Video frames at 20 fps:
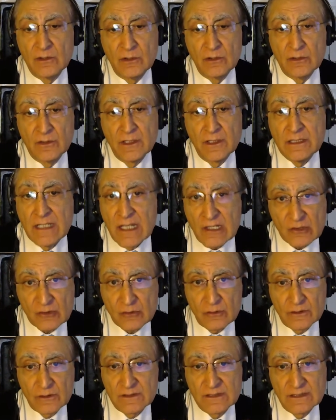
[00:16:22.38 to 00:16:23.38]
the
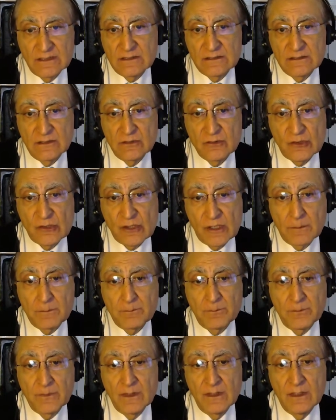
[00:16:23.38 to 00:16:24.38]
national citizenship
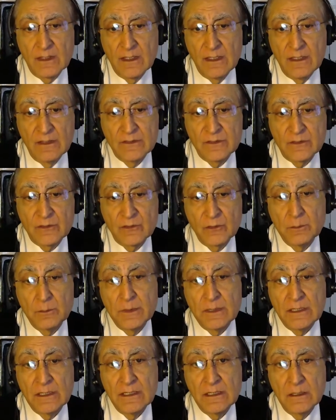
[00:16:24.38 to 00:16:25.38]
is to
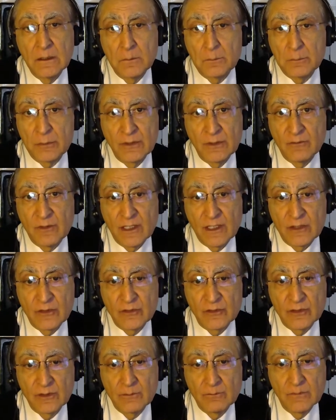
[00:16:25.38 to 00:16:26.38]
be
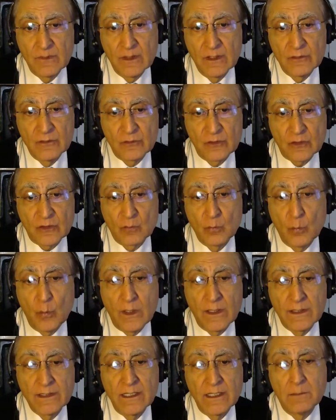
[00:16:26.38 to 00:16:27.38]
privileged. It's just
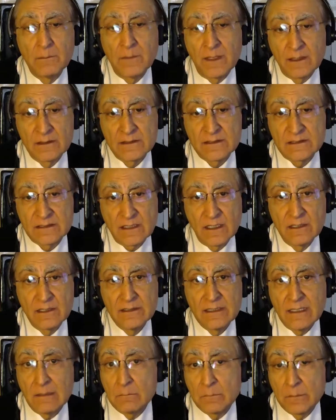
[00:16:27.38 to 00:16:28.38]
one amongst a
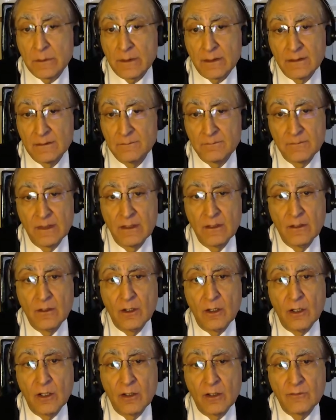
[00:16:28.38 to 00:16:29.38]
number
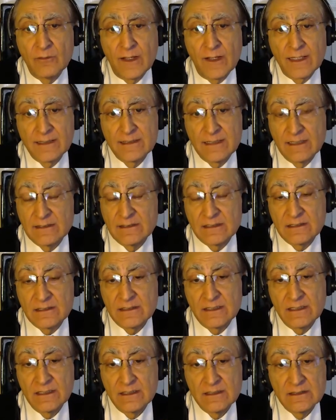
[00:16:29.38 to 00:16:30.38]
of
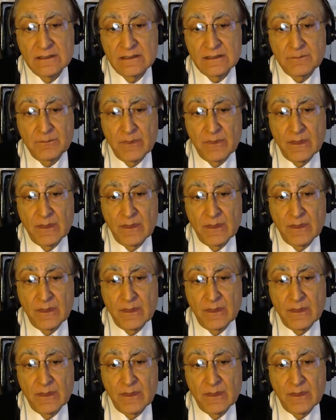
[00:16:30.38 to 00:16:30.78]
identities,